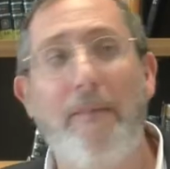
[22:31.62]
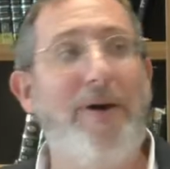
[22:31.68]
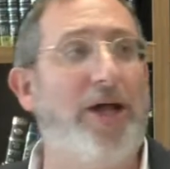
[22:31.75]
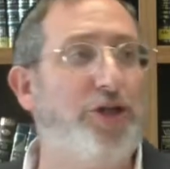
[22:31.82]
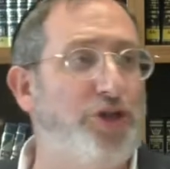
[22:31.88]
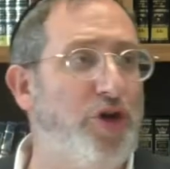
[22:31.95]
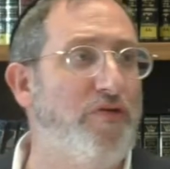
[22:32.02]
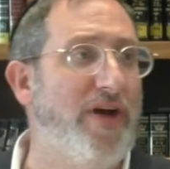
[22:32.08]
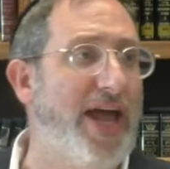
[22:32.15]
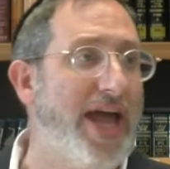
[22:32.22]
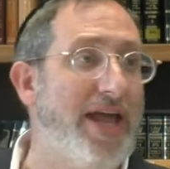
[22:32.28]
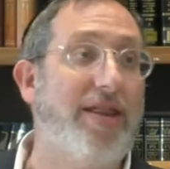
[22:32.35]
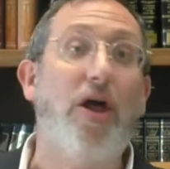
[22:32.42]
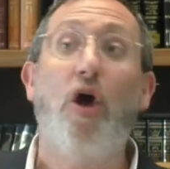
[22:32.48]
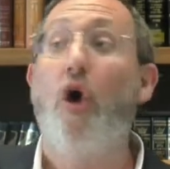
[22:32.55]
About tshuva
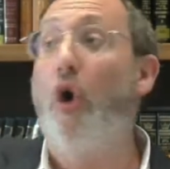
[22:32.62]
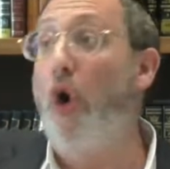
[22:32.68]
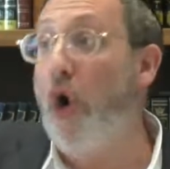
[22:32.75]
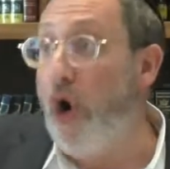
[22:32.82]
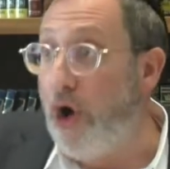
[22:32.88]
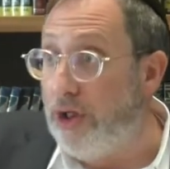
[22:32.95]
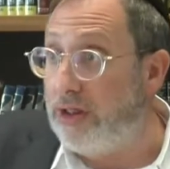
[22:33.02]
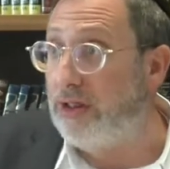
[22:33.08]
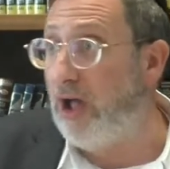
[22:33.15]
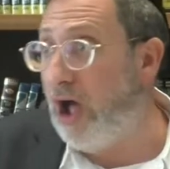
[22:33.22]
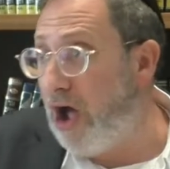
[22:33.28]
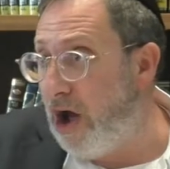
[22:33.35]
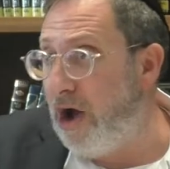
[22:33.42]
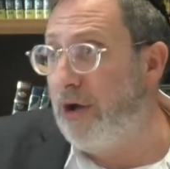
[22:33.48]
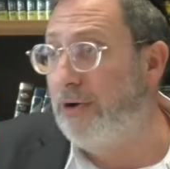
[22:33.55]
is
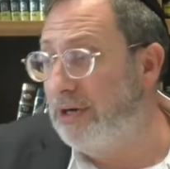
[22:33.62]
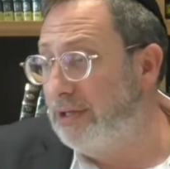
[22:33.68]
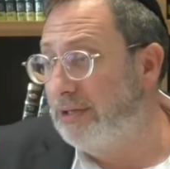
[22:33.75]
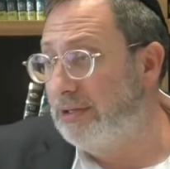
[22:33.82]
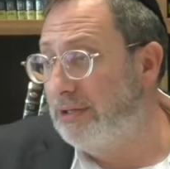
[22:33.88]
also